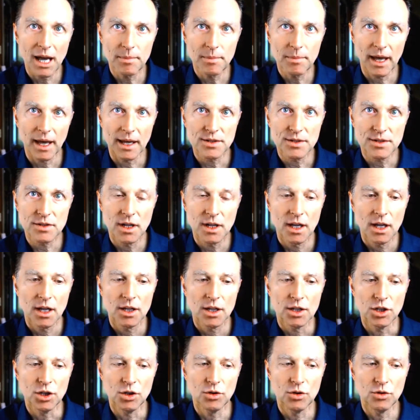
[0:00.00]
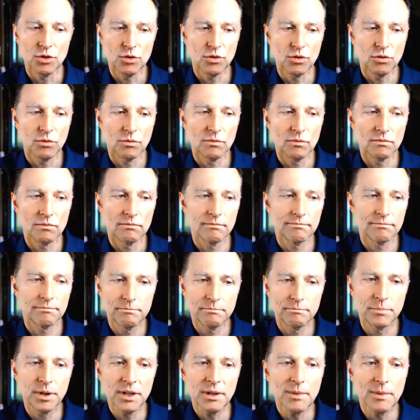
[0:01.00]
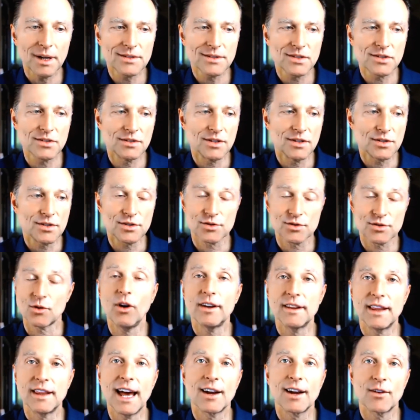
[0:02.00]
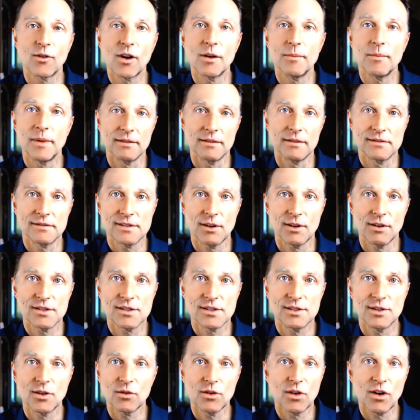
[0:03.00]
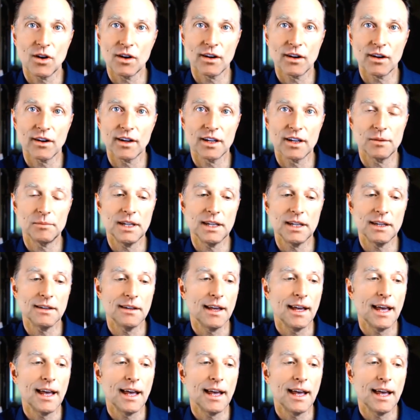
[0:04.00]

bypass, you pretty much destroy that hormone. So it's no longer going to be